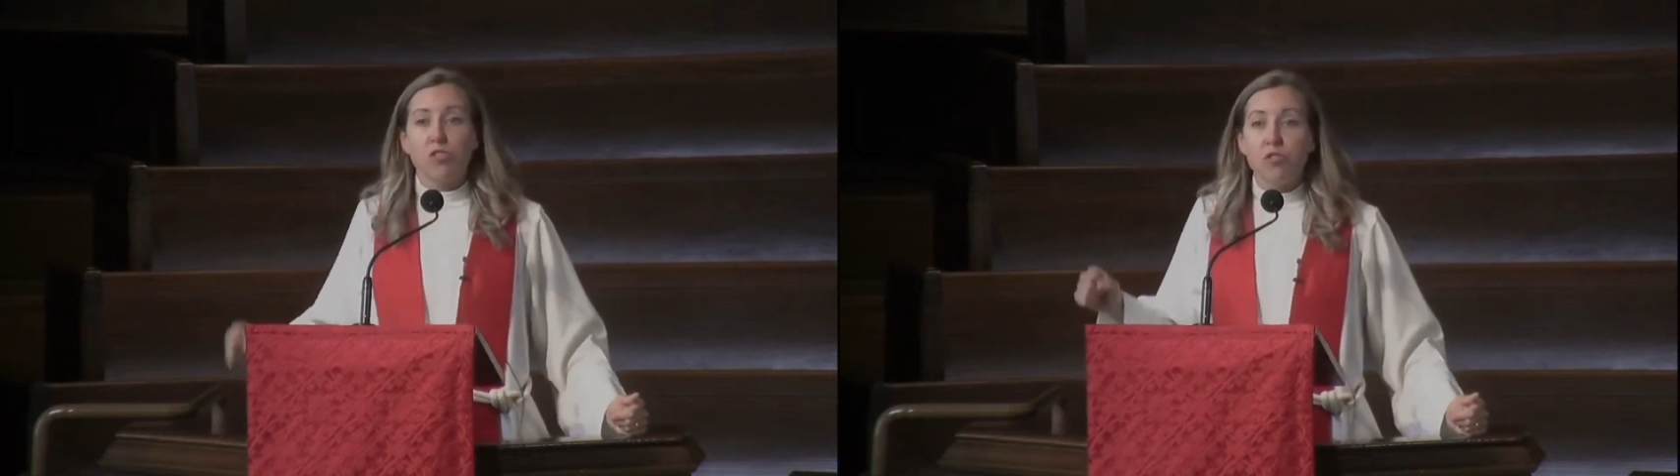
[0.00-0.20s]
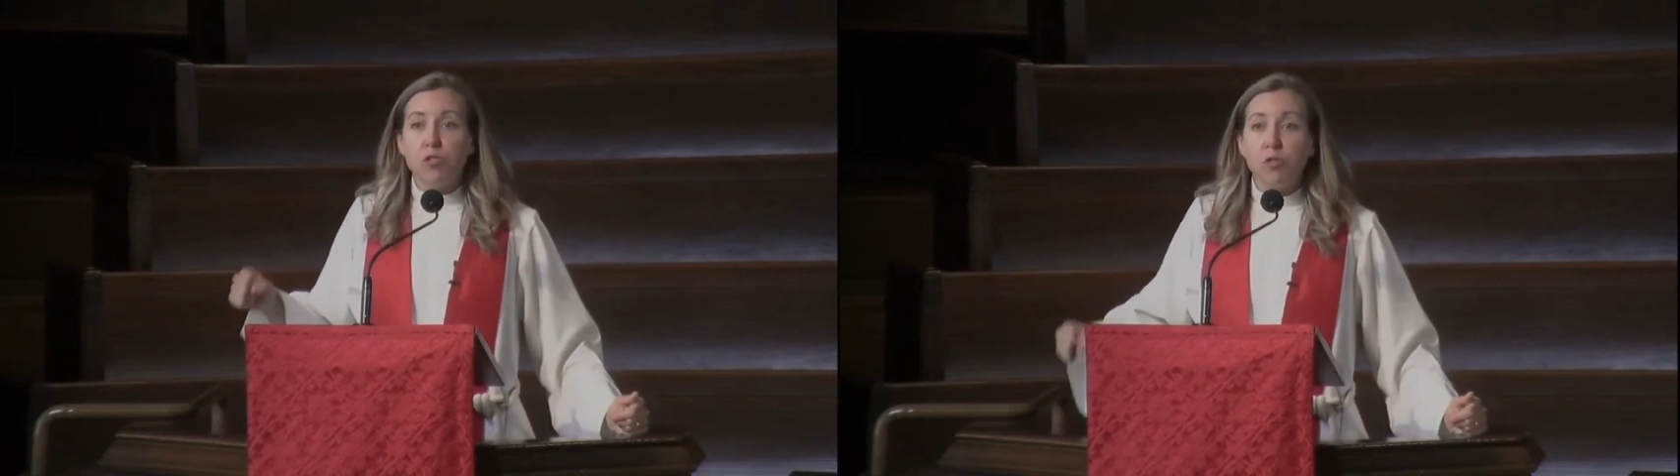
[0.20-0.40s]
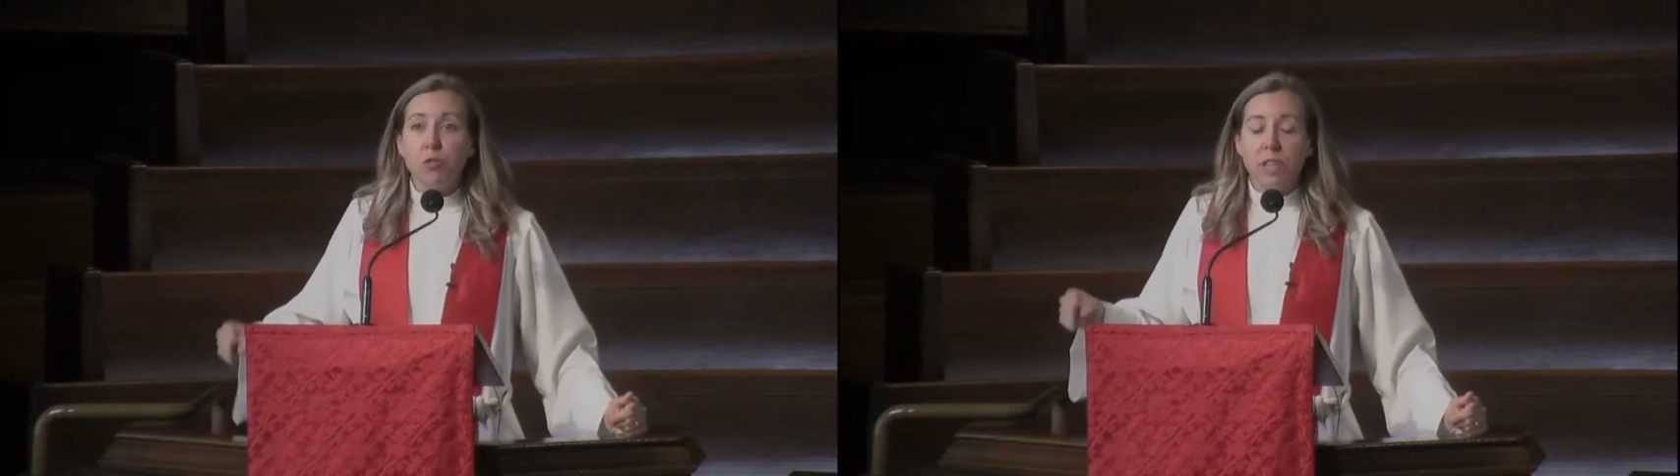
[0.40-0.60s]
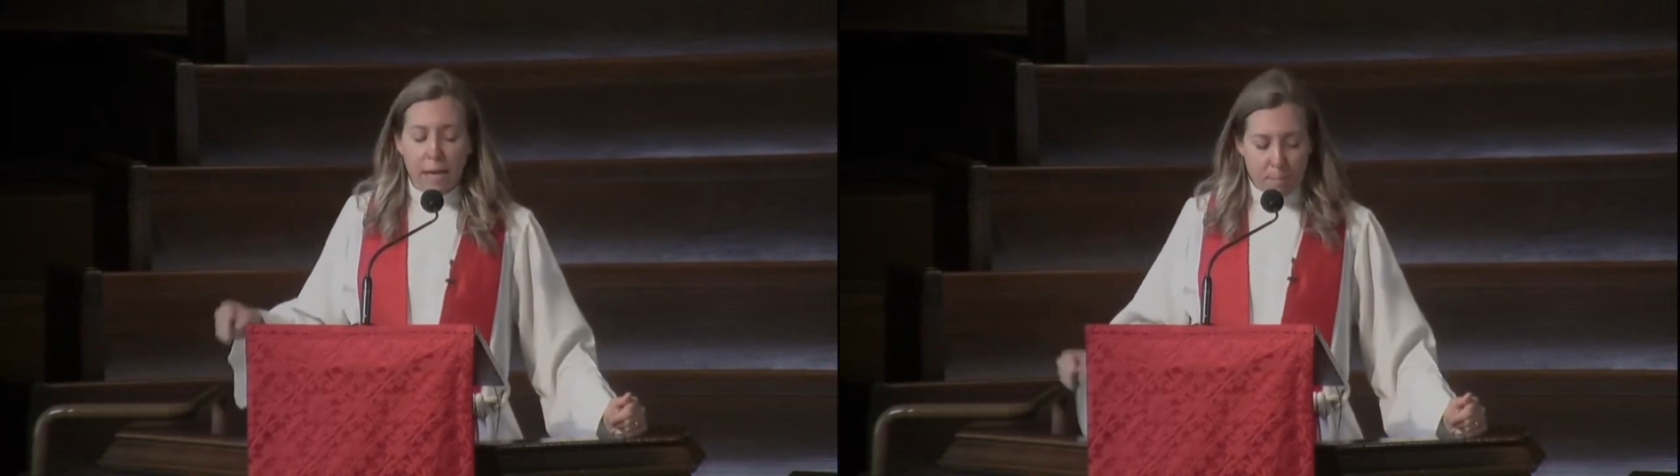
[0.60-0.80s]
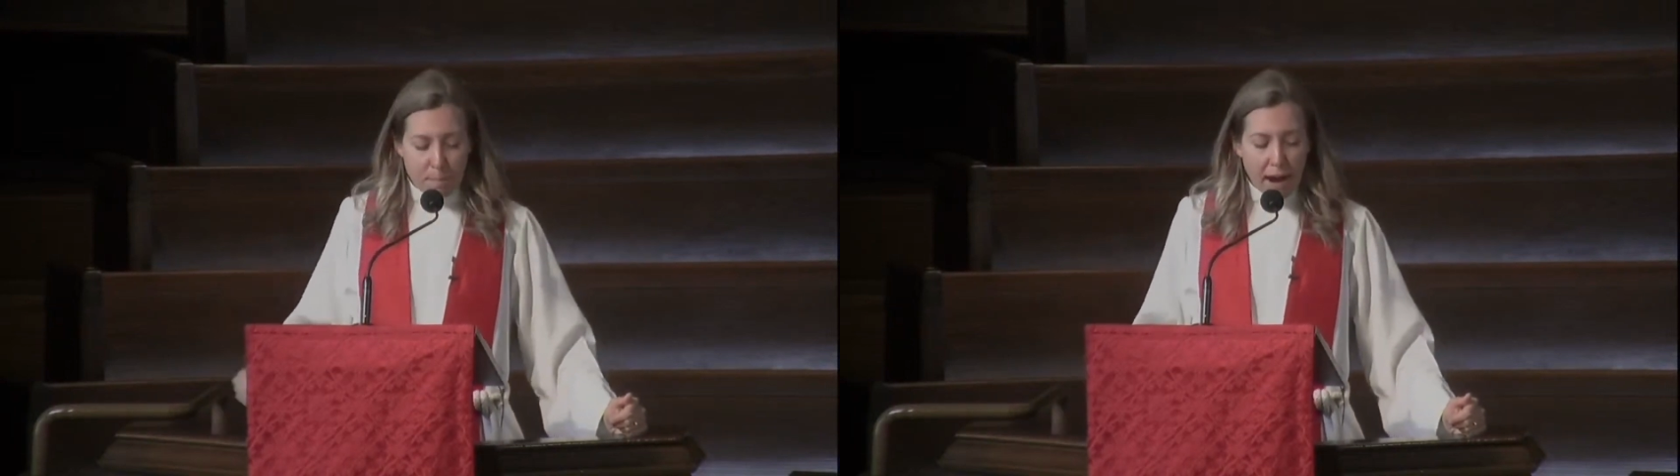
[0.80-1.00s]
to do the
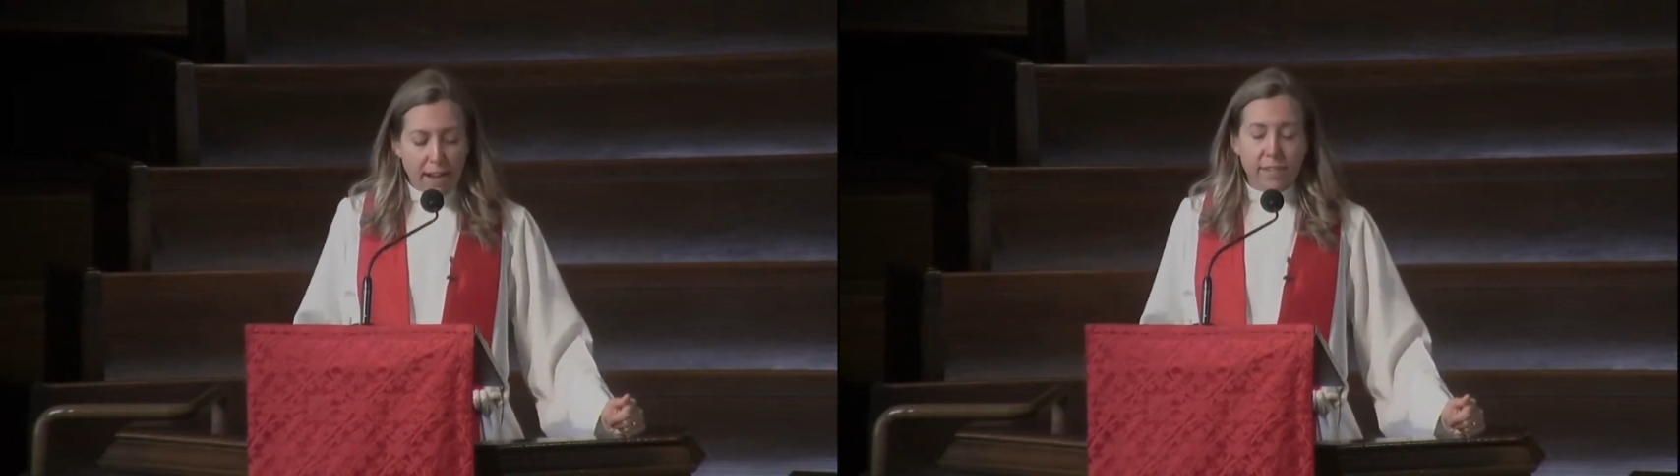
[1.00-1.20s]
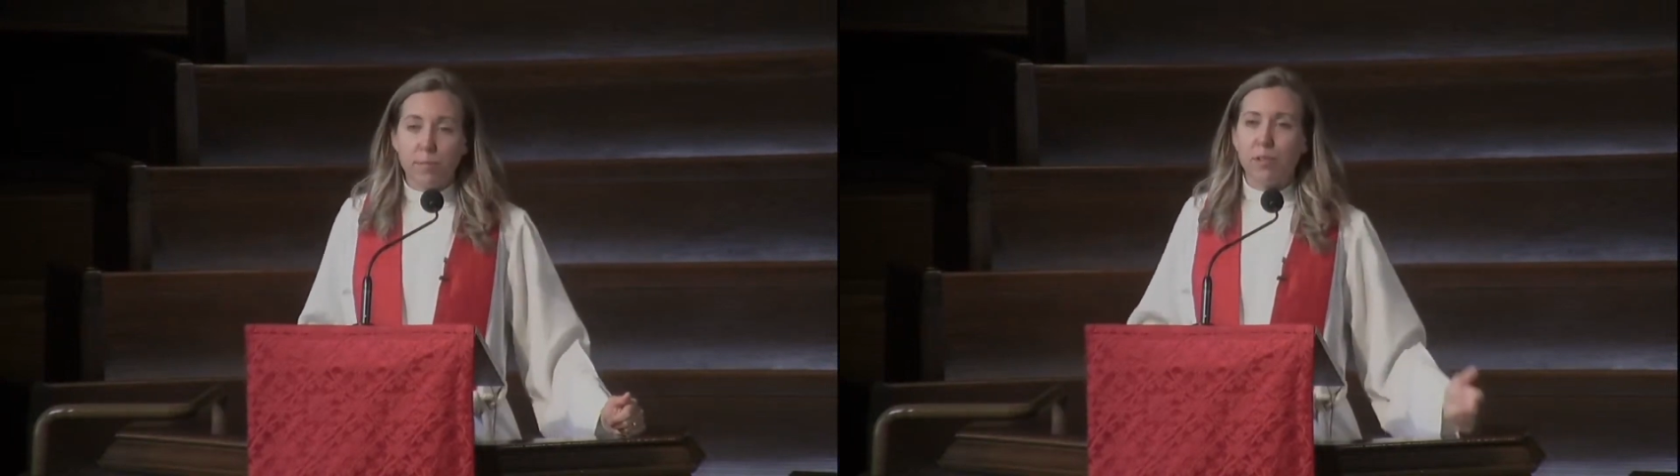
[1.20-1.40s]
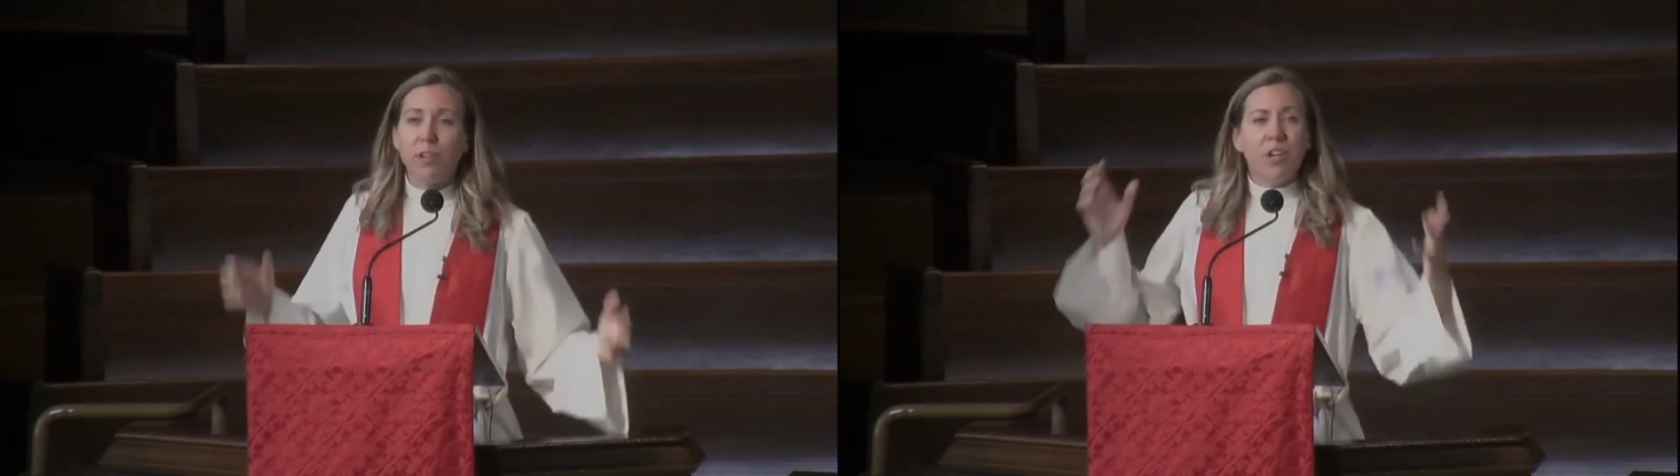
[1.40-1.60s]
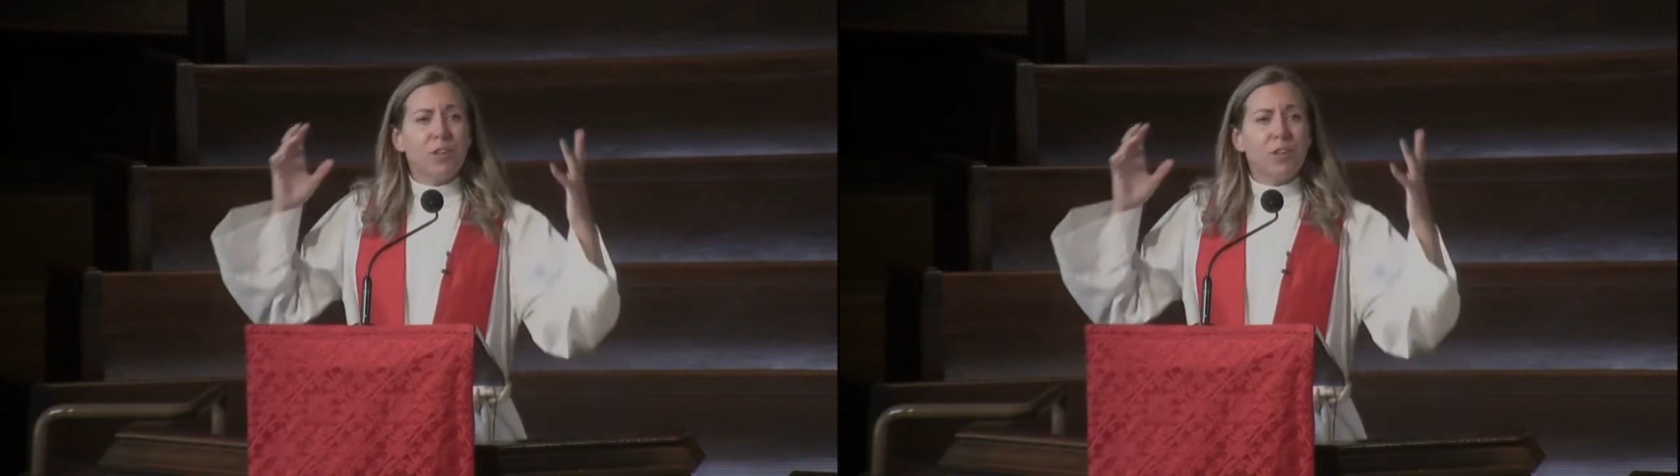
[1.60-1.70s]
impossible,